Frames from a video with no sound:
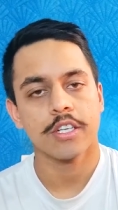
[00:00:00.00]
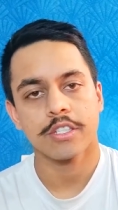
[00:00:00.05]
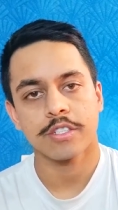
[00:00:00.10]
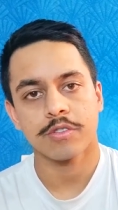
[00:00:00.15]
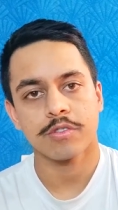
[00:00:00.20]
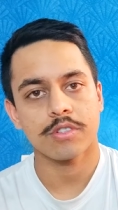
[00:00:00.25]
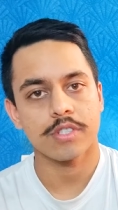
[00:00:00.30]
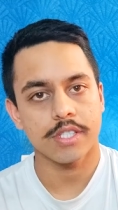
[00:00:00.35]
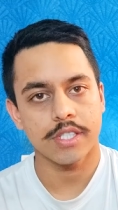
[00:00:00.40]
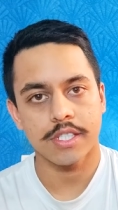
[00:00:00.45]

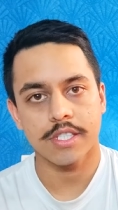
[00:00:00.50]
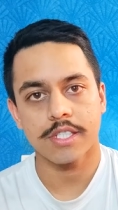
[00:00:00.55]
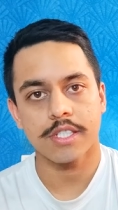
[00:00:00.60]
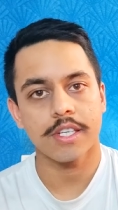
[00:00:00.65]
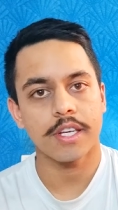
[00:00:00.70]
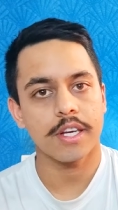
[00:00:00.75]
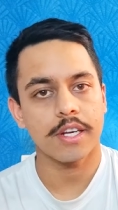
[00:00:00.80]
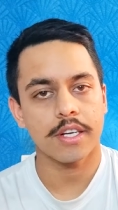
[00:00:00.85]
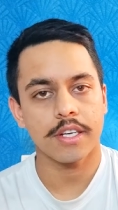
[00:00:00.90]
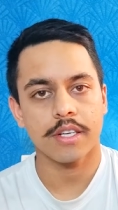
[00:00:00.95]
So the
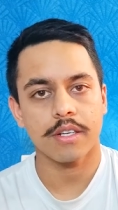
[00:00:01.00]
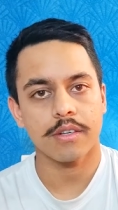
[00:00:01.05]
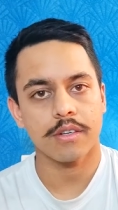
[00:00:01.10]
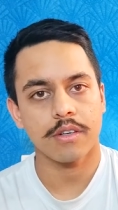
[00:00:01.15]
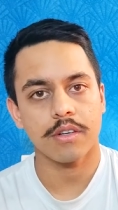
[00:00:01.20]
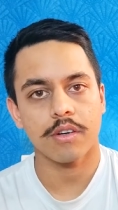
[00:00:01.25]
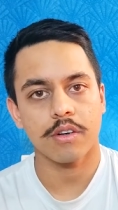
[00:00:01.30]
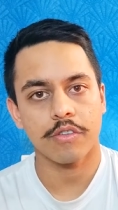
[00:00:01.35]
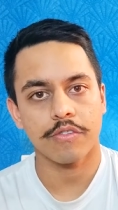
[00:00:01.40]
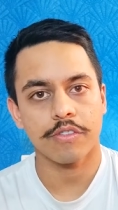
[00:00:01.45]
68
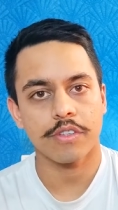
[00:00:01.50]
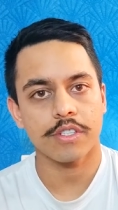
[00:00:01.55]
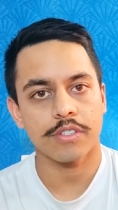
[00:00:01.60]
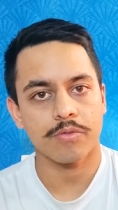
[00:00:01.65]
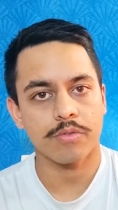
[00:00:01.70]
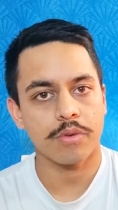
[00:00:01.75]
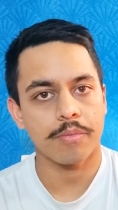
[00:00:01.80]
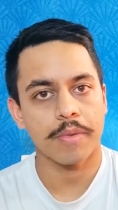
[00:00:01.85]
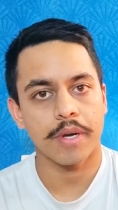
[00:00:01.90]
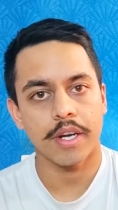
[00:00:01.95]
of
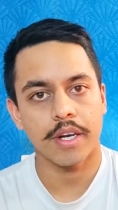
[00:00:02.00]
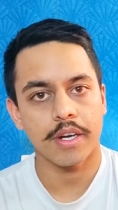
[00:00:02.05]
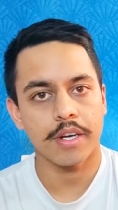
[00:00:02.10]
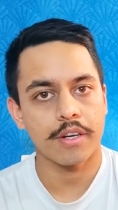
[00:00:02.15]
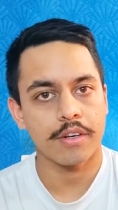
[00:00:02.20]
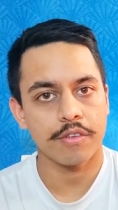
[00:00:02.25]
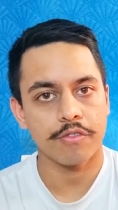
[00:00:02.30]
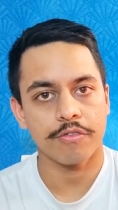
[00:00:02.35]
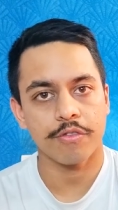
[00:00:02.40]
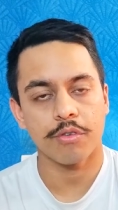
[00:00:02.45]
us were made
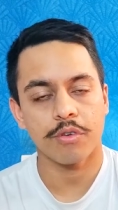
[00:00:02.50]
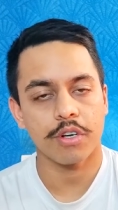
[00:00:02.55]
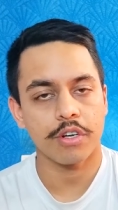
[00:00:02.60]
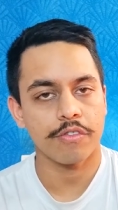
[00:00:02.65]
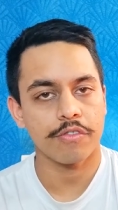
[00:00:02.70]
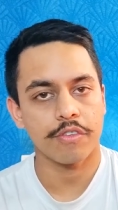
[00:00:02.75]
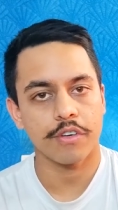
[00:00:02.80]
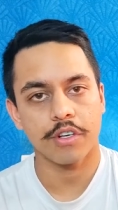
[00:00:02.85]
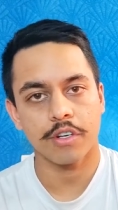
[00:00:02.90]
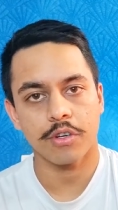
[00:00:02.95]
into four
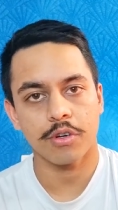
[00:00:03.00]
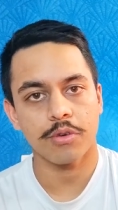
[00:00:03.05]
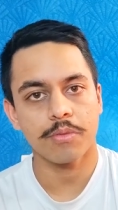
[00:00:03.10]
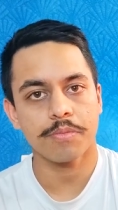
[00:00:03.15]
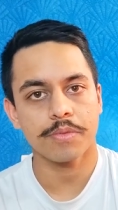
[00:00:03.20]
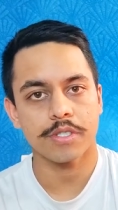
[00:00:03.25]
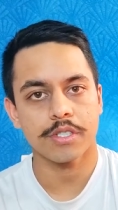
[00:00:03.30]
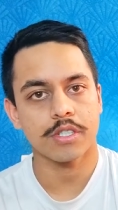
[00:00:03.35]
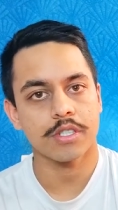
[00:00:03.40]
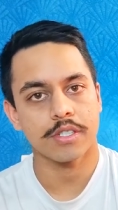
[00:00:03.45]
different
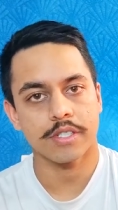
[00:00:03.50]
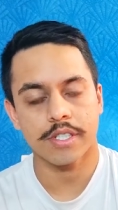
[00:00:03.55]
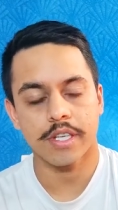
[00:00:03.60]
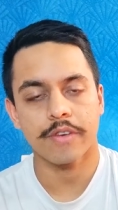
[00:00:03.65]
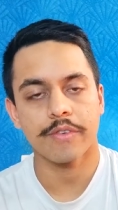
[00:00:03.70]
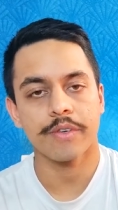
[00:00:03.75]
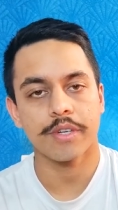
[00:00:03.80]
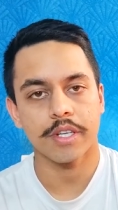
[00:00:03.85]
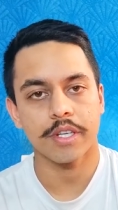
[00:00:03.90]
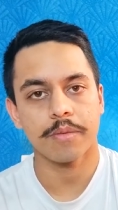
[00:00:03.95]
groups,
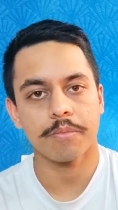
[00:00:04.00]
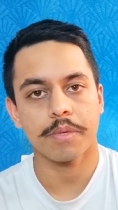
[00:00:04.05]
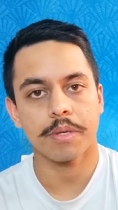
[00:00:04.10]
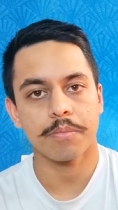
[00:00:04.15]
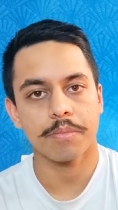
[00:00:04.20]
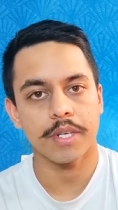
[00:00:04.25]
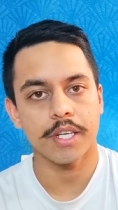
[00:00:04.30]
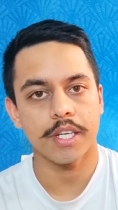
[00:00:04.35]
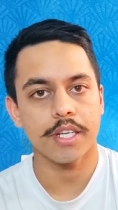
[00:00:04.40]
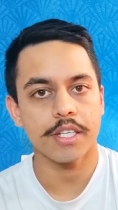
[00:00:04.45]
17
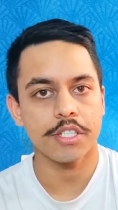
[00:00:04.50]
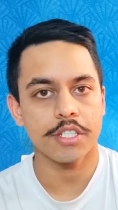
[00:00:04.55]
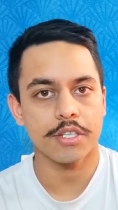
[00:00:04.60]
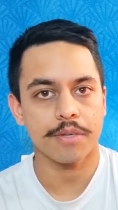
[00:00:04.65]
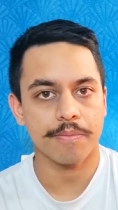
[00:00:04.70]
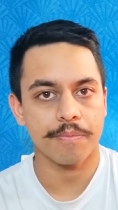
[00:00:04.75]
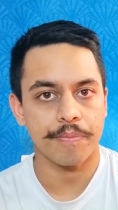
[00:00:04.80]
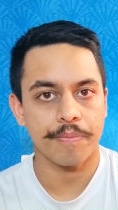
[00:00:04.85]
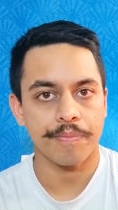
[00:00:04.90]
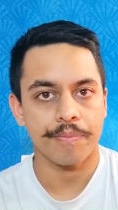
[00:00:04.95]
people
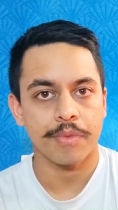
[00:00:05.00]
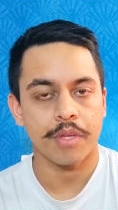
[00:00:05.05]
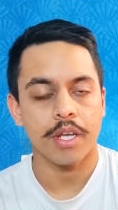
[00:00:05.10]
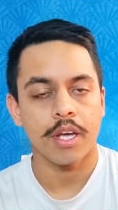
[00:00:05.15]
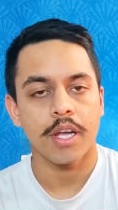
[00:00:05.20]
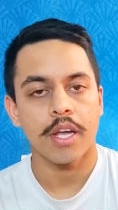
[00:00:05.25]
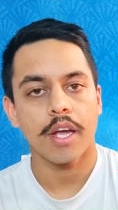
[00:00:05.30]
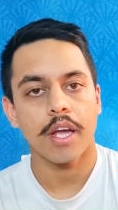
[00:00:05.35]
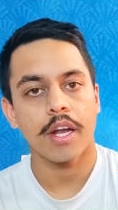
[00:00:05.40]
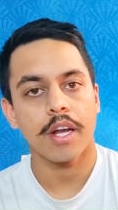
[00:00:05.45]
each.
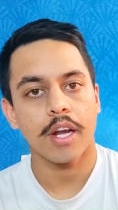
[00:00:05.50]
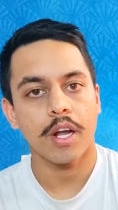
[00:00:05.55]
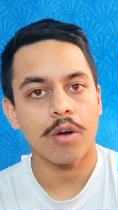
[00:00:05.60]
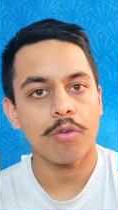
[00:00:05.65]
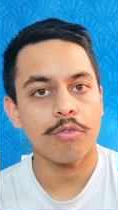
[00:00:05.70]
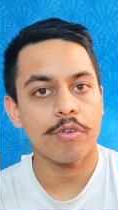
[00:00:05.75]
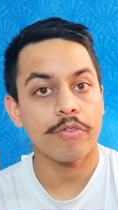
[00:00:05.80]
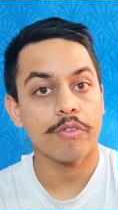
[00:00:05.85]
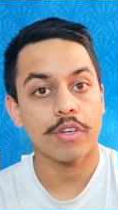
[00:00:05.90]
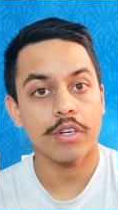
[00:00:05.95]
And
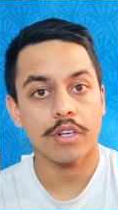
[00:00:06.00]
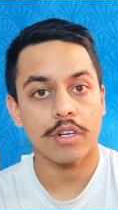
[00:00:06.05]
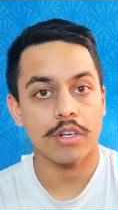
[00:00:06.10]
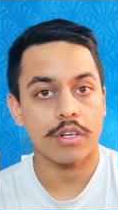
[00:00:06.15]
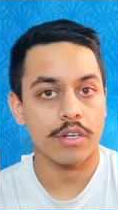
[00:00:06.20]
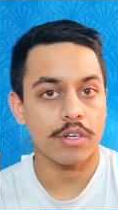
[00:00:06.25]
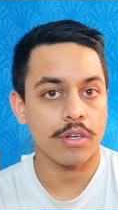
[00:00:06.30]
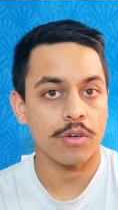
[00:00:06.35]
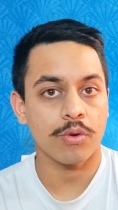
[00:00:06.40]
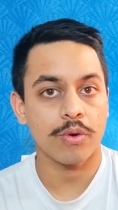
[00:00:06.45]
now we were
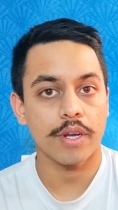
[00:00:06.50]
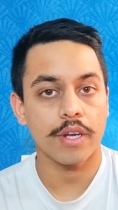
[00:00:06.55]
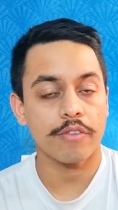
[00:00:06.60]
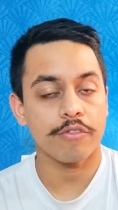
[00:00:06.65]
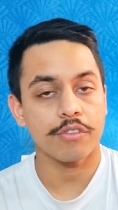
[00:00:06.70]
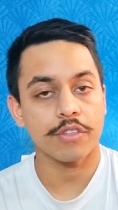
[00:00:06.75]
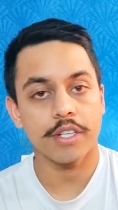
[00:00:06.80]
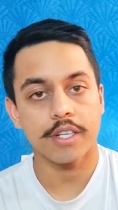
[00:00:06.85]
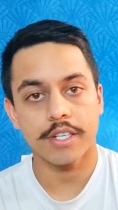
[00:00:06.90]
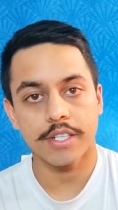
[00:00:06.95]
going
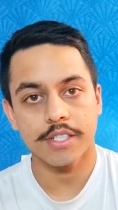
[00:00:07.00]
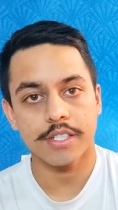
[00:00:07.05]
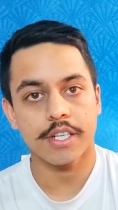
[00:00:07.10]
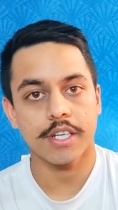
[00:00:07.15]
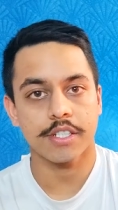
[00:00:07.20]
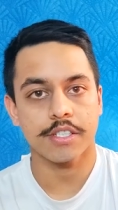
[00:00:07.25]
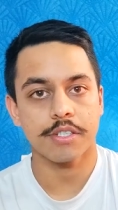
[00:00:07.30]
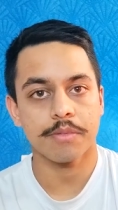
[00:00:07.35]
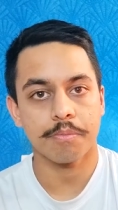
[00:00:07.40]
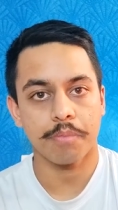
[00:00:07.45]
for the
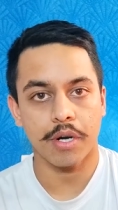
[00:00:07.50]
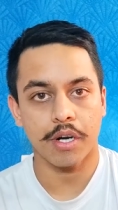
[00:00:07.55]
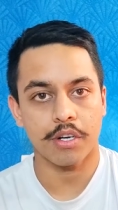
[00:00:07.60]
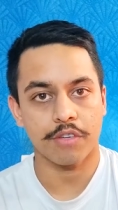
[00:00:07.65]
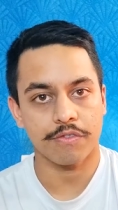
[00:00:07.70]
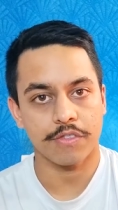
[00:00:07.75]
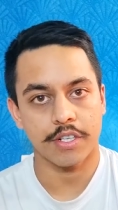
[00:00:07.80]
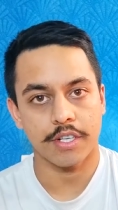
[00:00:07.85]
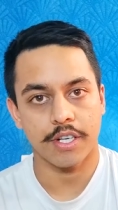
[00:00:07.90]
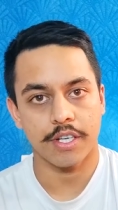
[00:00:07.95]
discussion part
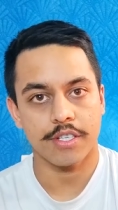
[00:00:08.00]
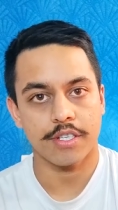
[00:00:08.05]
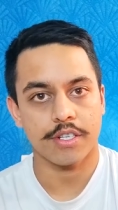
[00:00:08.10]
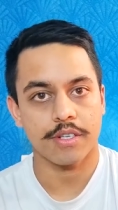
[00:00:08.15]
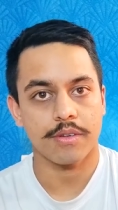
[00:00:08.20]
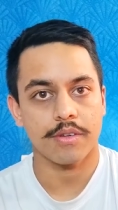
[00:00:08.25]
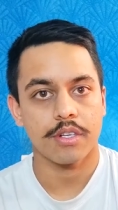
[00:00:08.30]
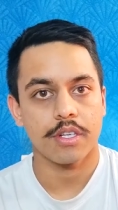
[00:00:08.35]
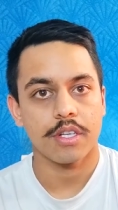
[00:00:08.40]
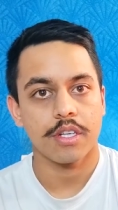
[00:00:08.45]
of the test.